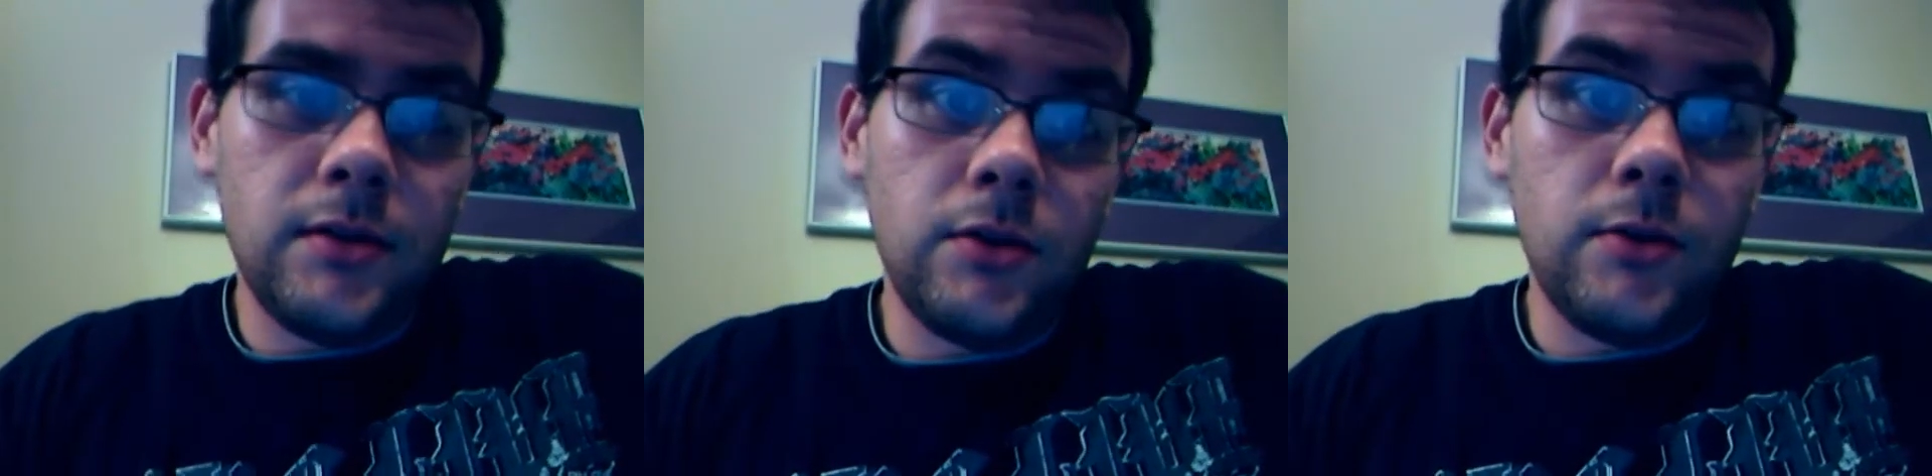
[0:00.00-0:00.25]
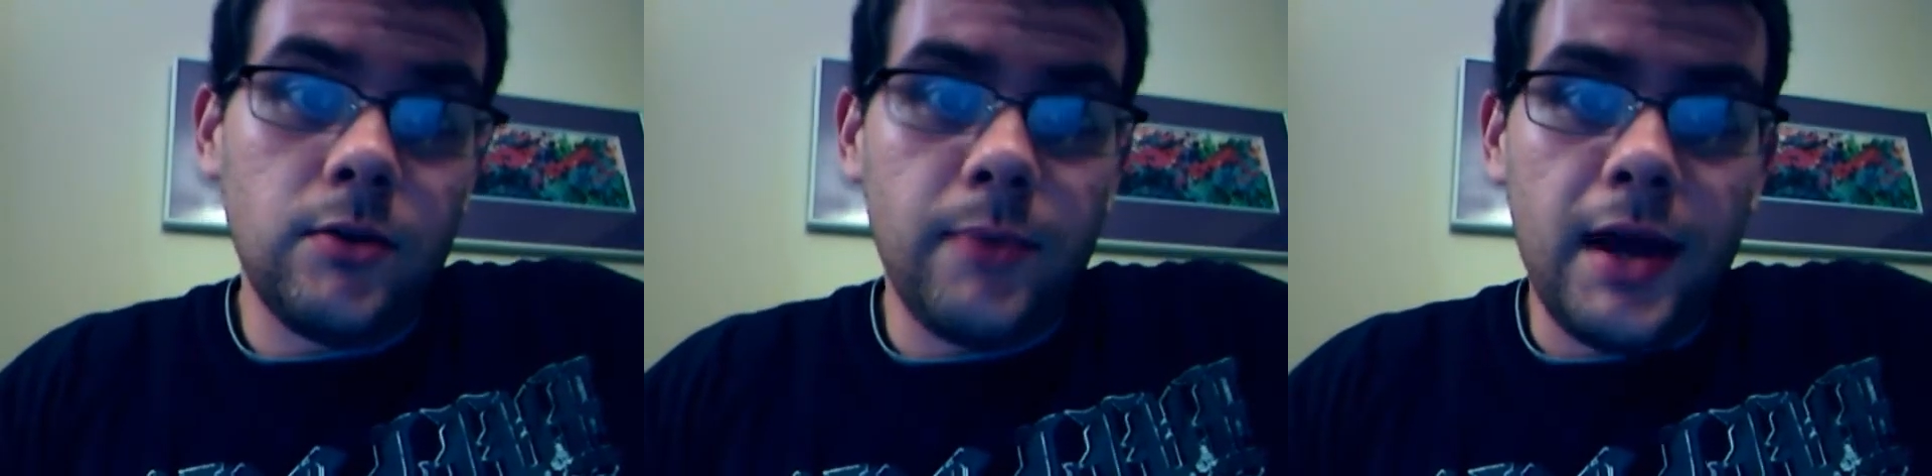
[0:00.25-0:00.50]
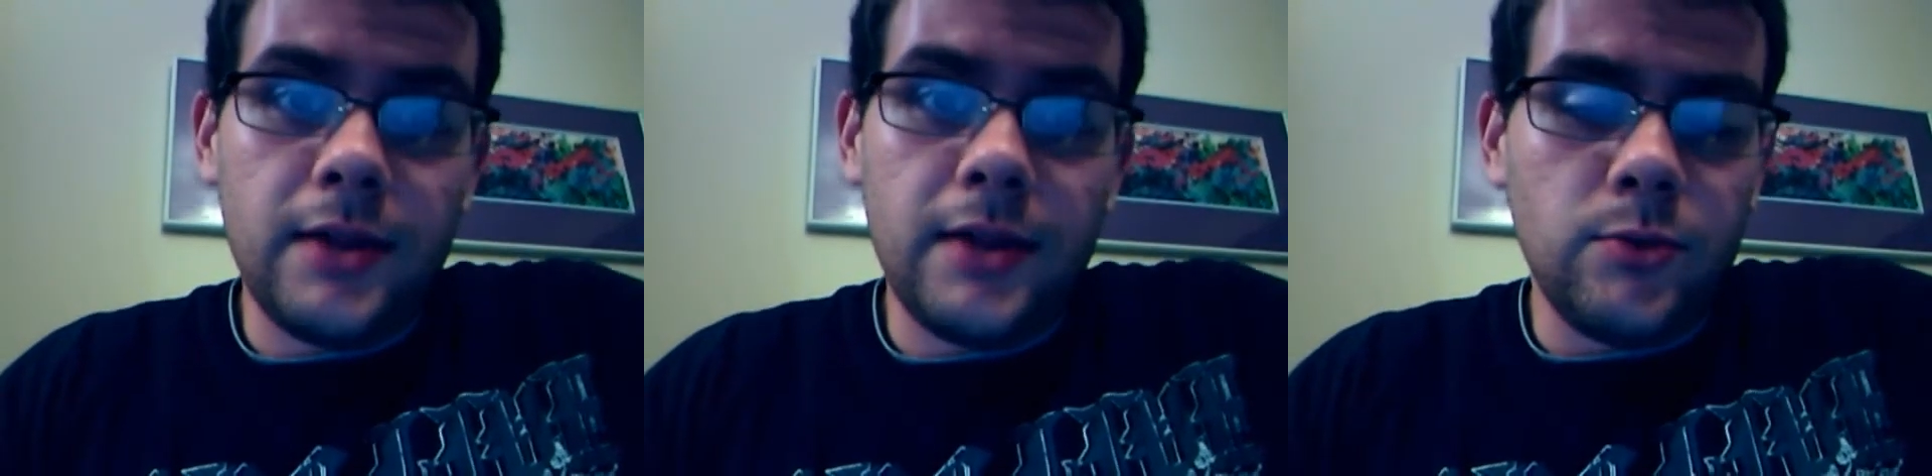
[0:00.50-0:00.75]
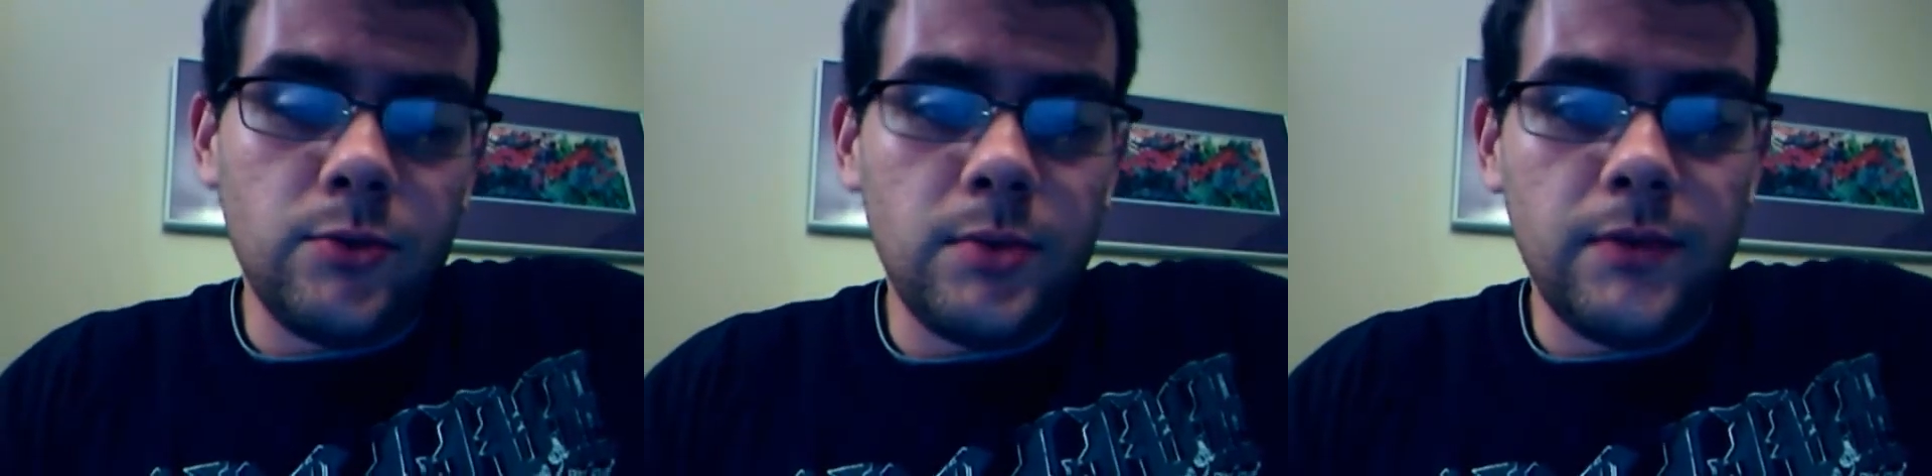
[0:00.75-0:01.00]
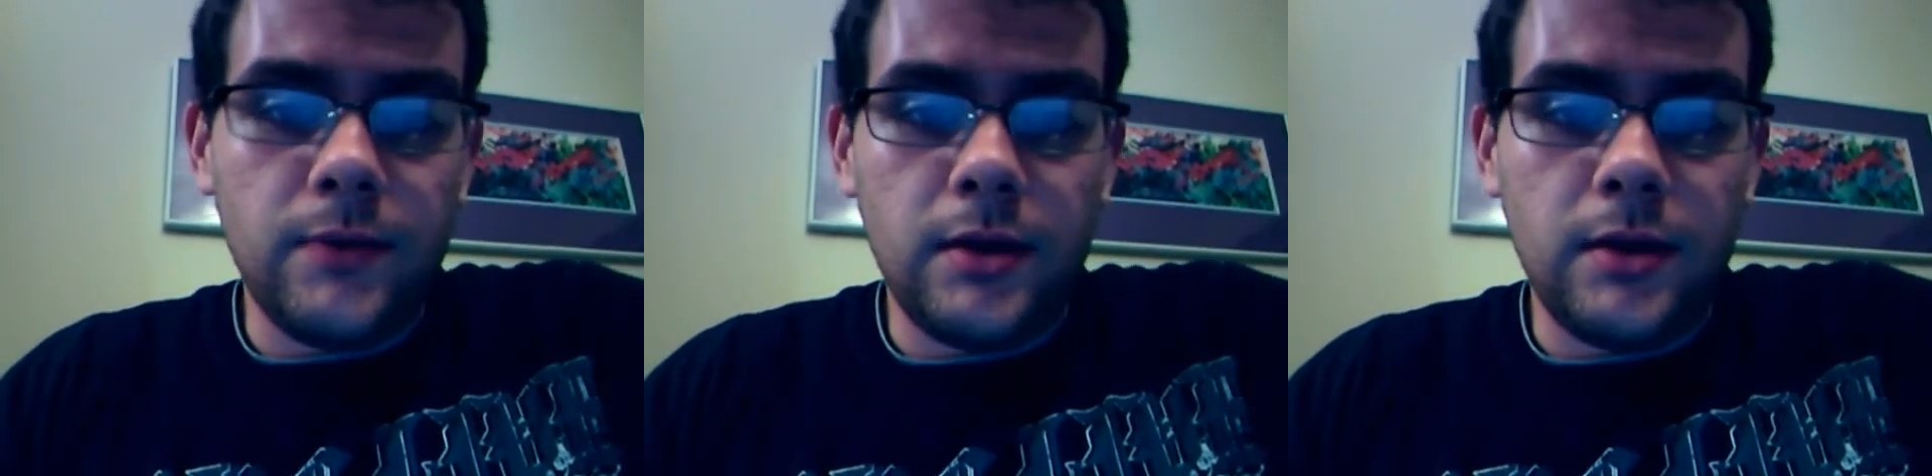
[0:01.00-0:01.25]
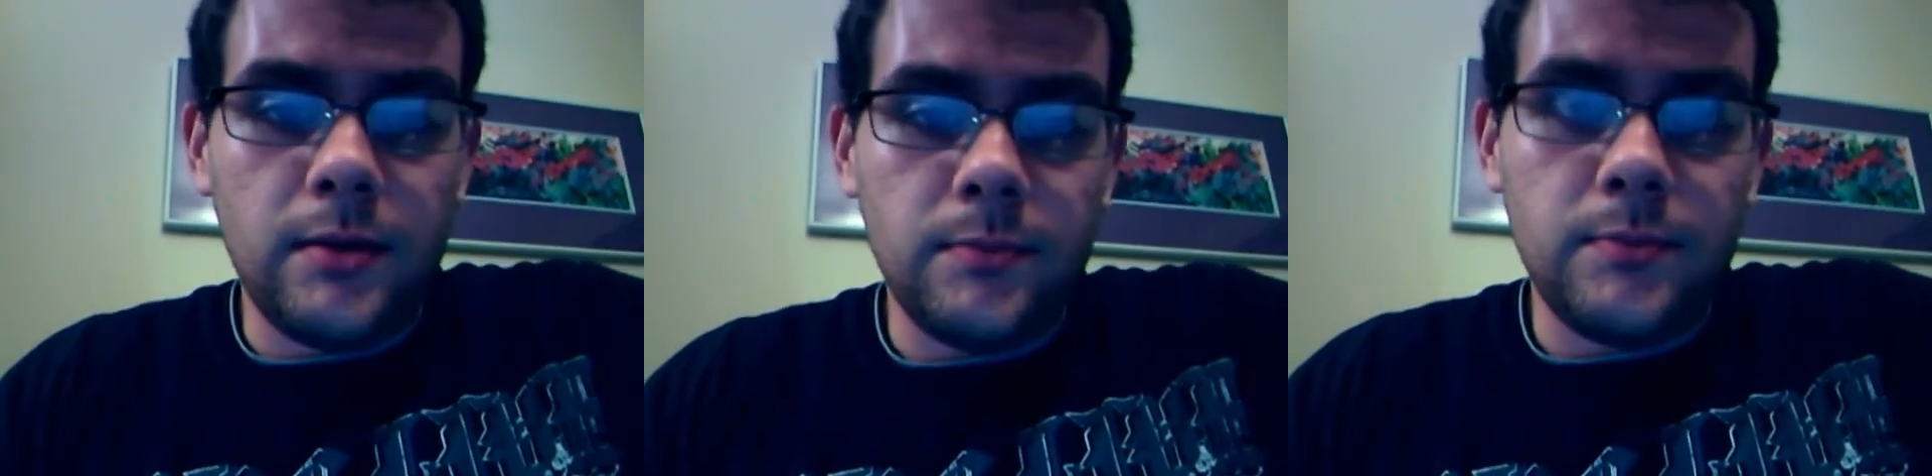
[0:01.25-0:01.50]
your own bathroom if
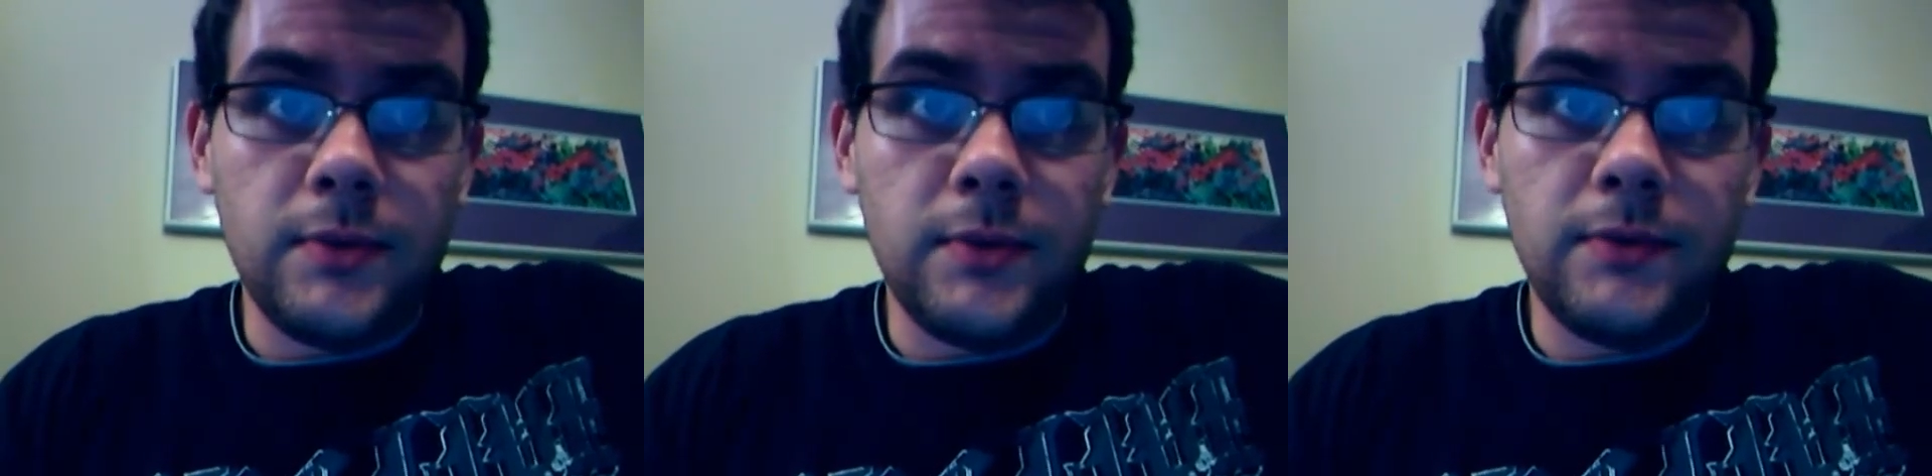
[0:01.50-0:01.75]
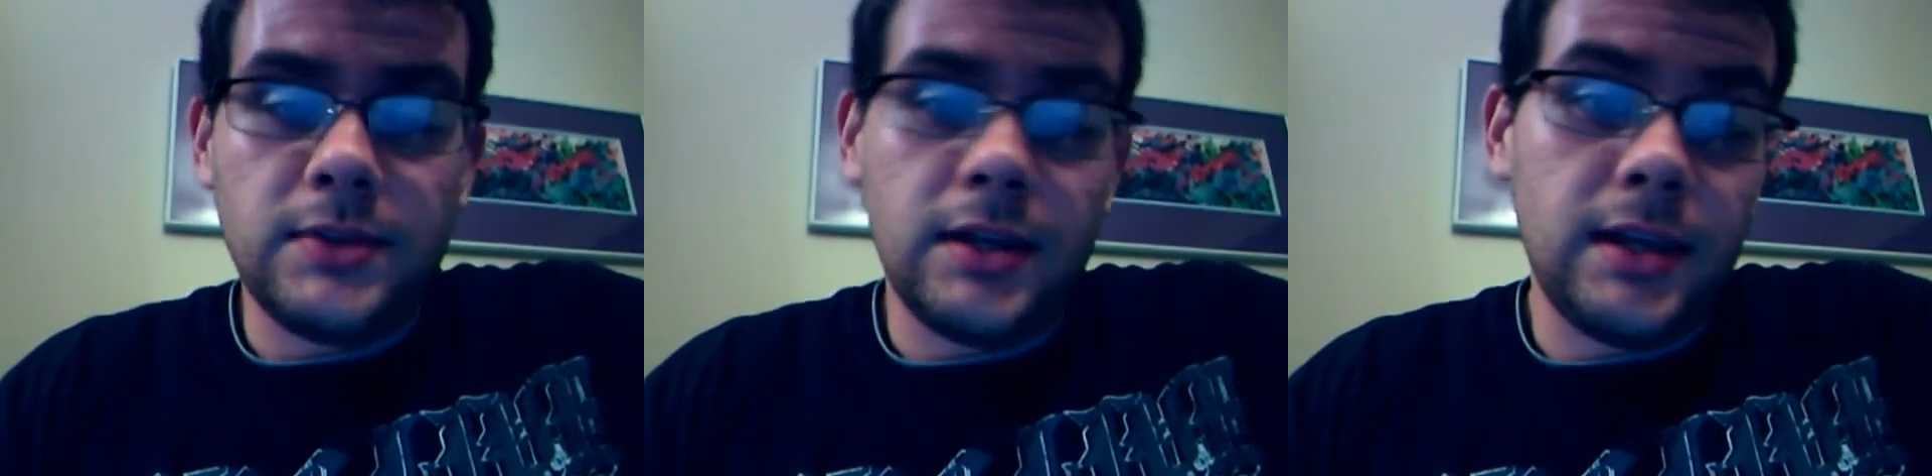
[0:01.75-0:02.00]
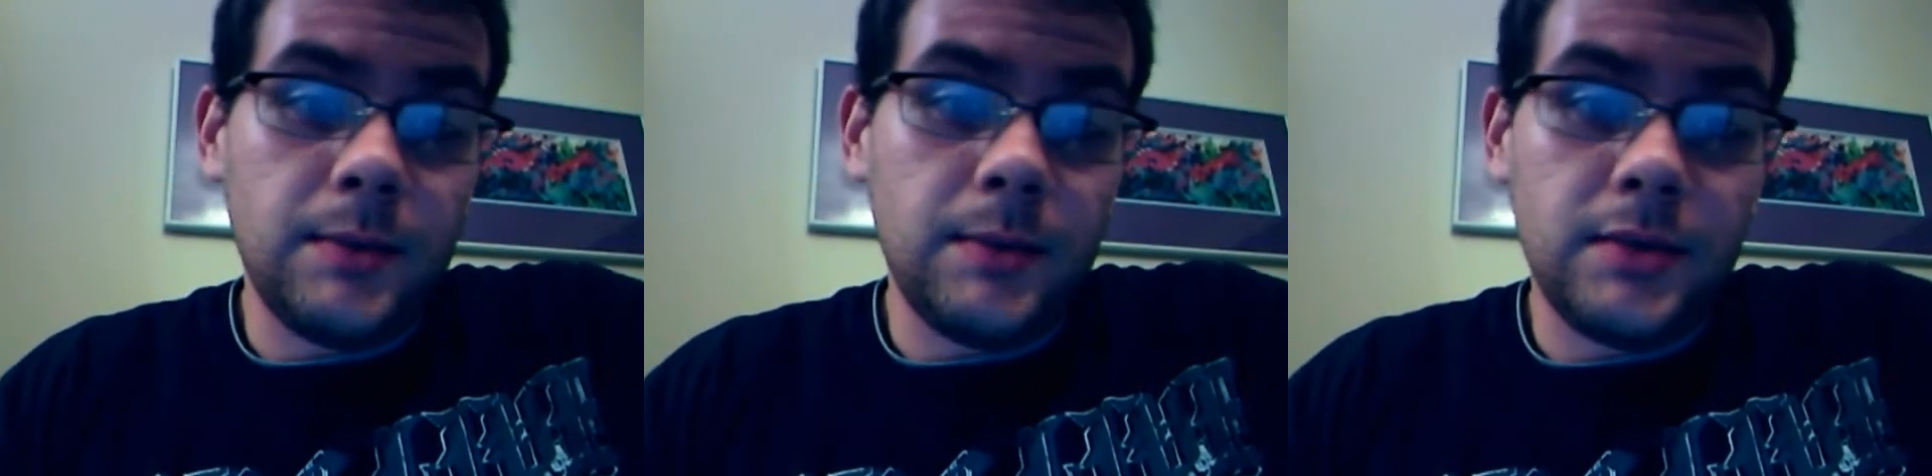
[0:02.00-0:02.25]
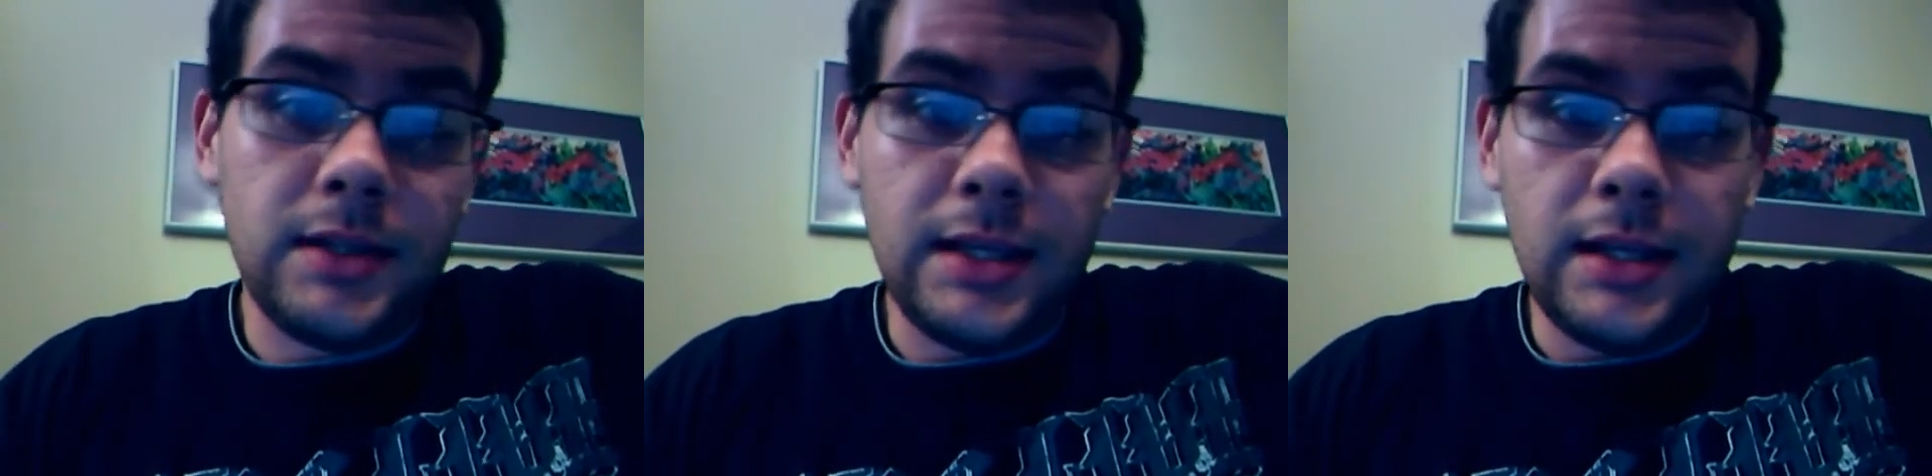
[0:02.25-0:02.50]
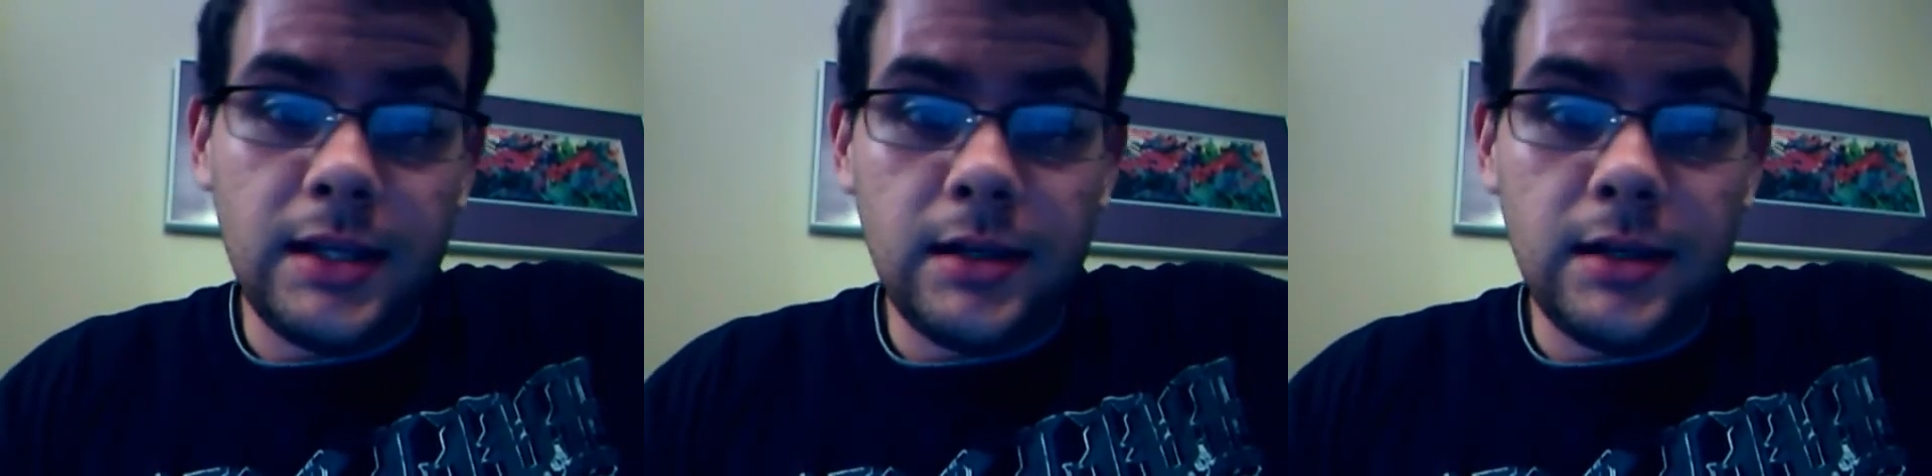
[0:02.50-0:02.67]
it's not kept clean.